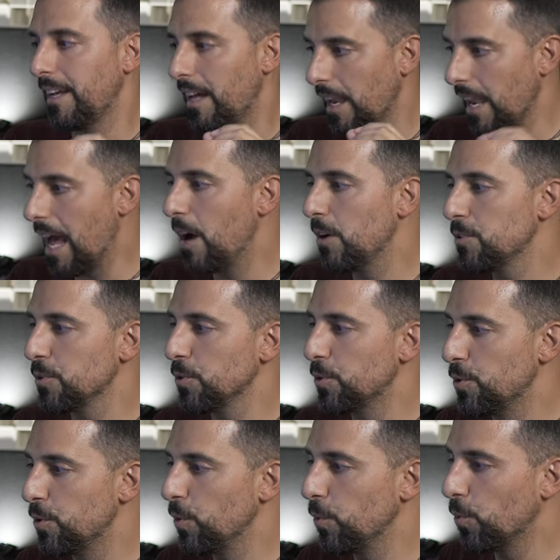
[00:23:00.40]
it allows you
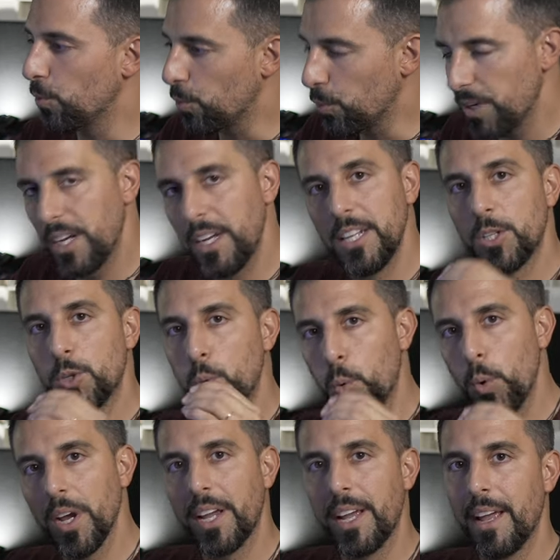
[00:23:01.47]
to really
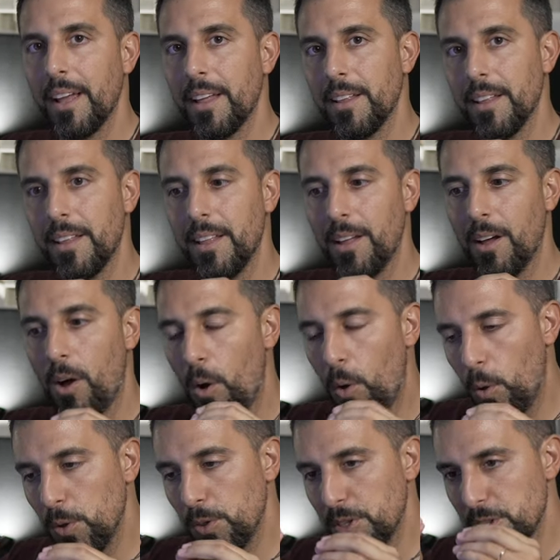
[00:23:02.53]
tweak
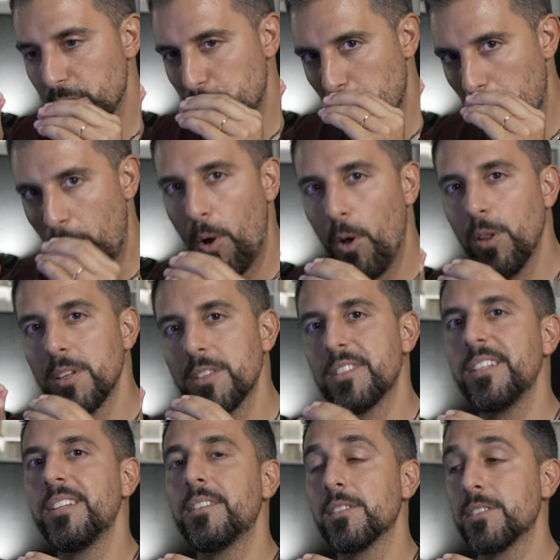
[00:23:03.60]
all the
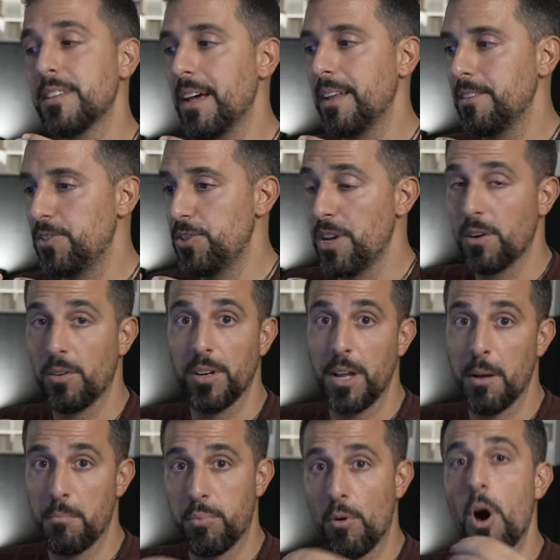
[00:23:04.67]
smallest details that generally
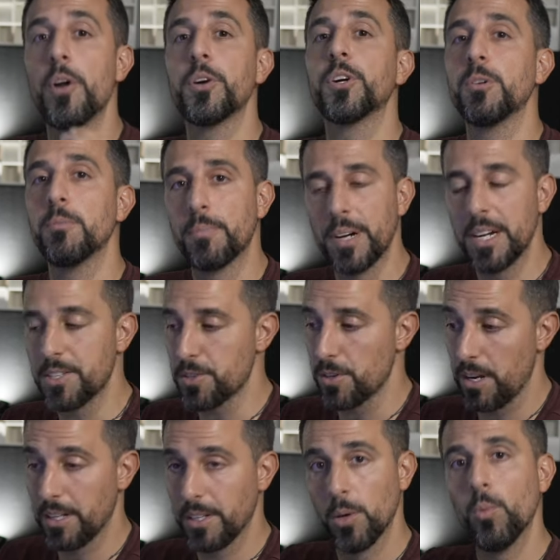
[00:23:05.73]
a broader compressor
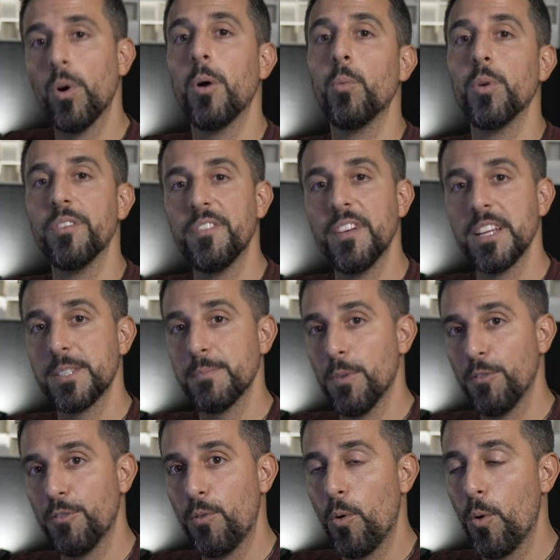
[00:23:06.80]
like the one we faced
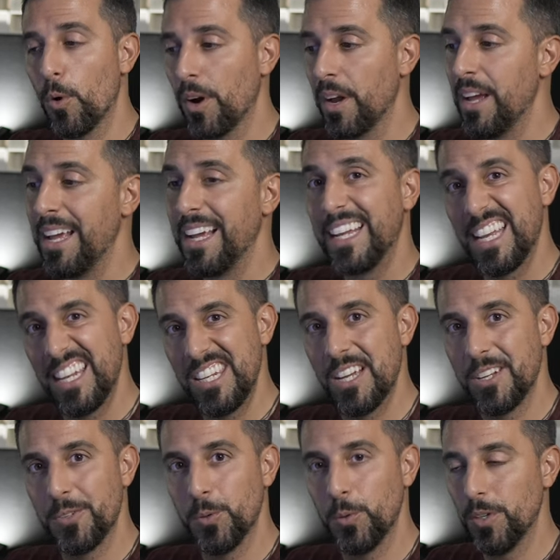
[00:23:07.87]
before
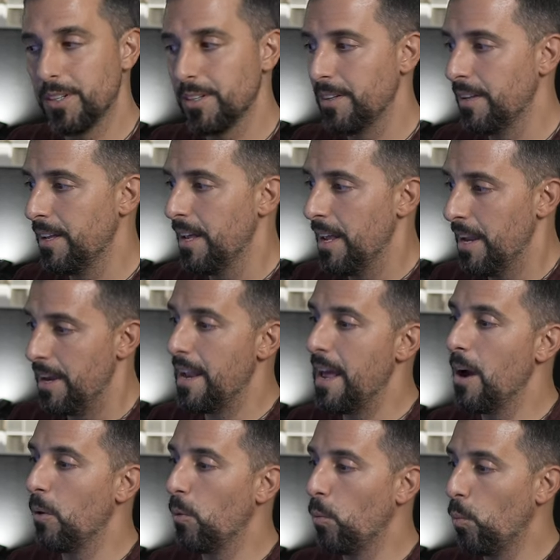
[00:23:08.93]
cannot do it.
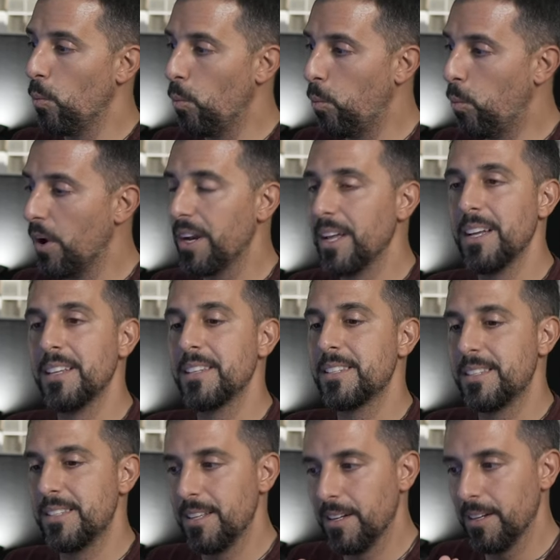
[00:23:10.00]
Now, what
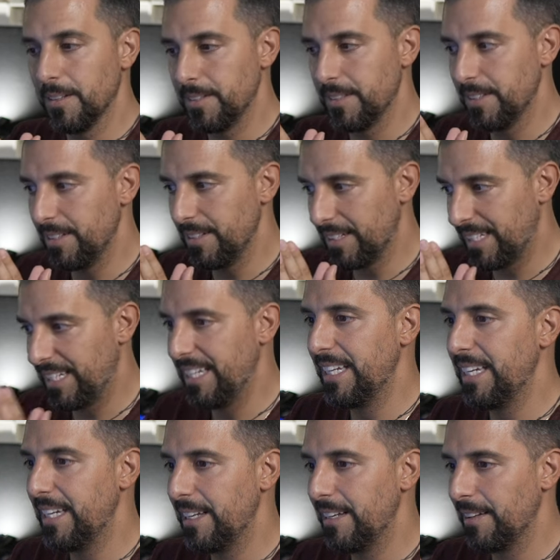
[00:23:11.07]
is the, the, the
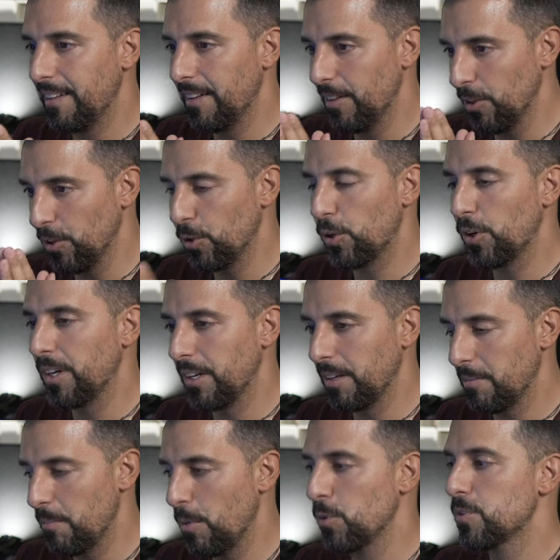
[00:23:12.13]
key and learning
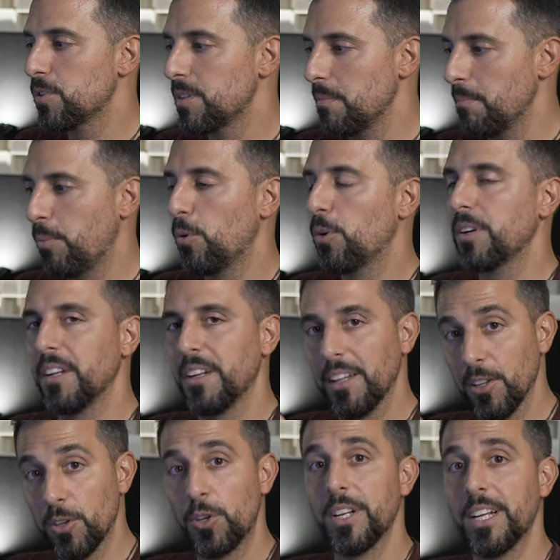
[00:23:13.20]
and most important
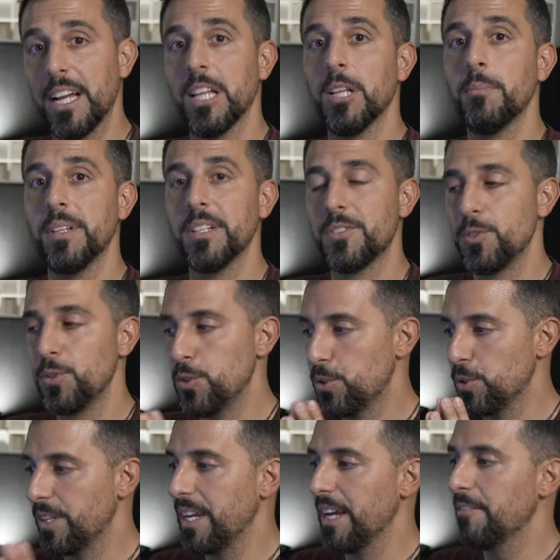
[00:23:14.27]
learning elements you
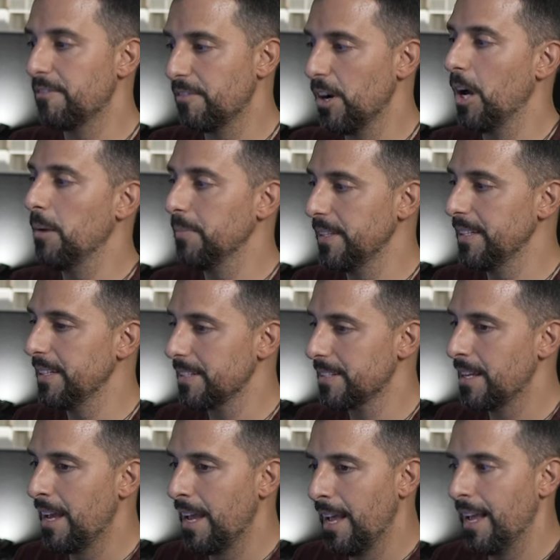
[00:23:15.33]
should get from
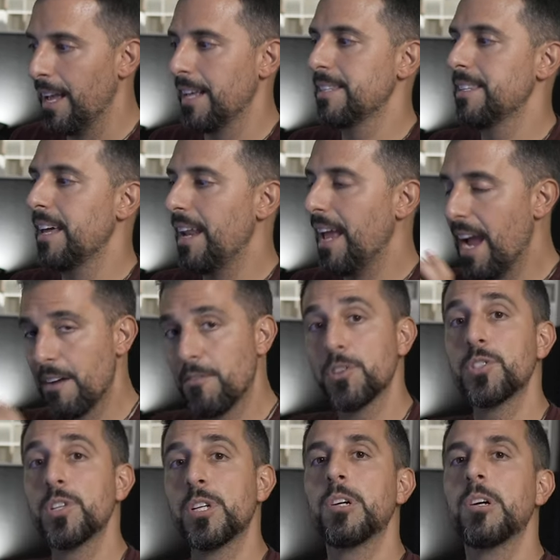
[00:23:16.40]
this? Is that
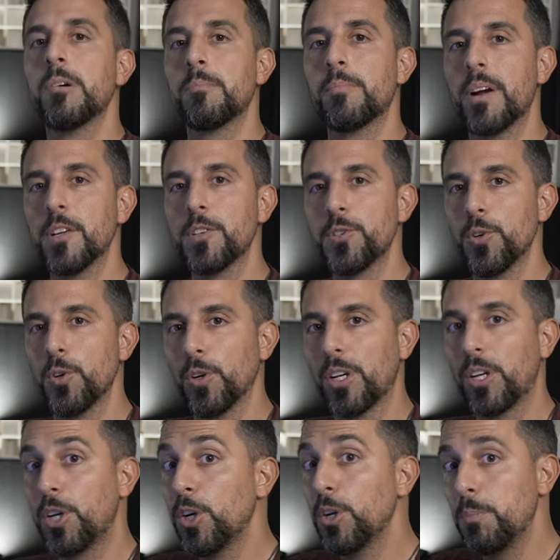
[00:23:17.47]
every single compressor
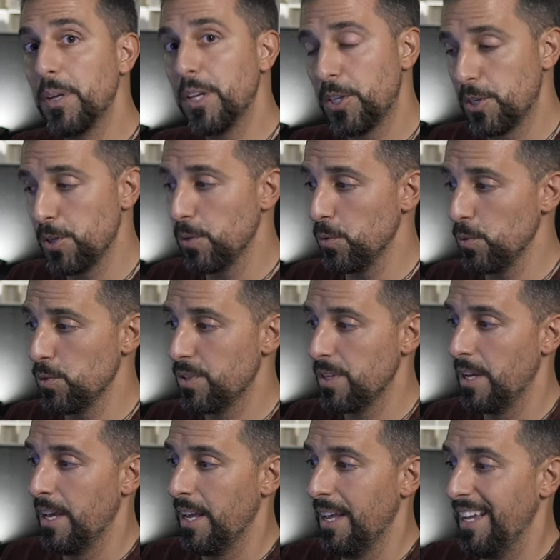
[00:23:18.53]
could be used
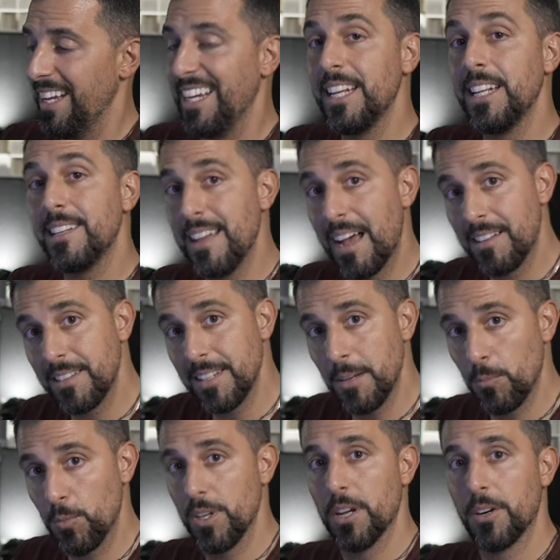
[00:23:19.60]
in
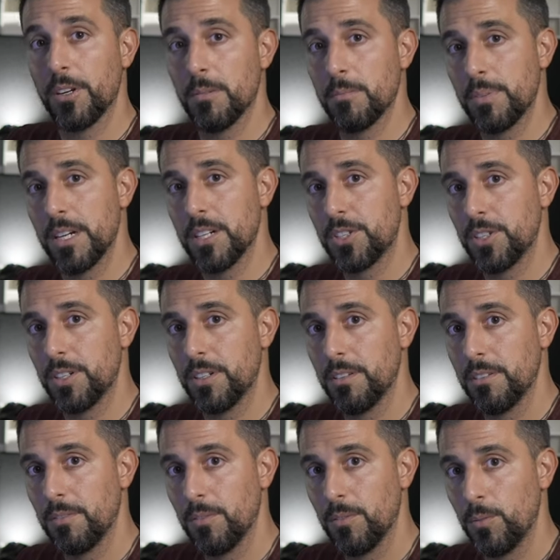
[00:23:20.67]
tandem with other compression,
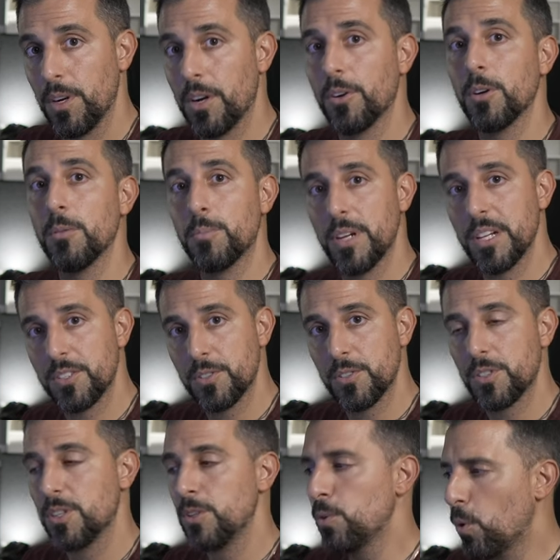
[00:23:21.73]
with other
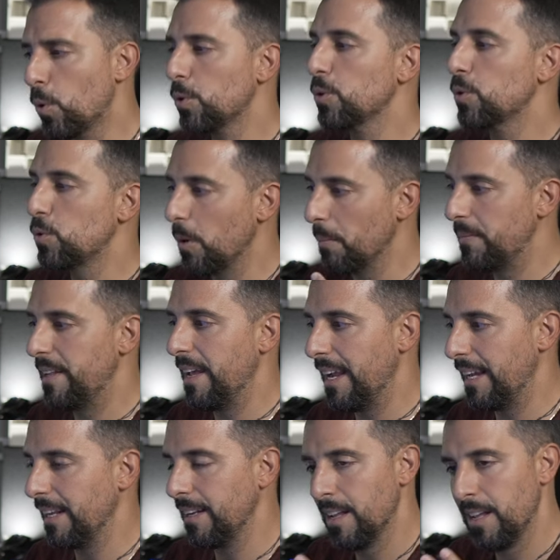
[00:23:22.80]
compressors, in order to
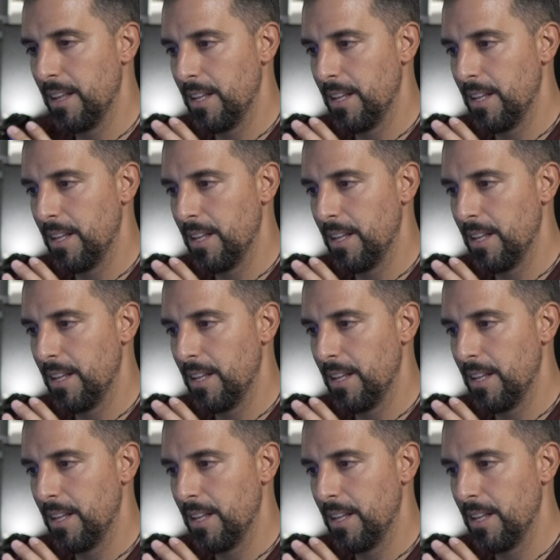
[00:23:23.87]
obtain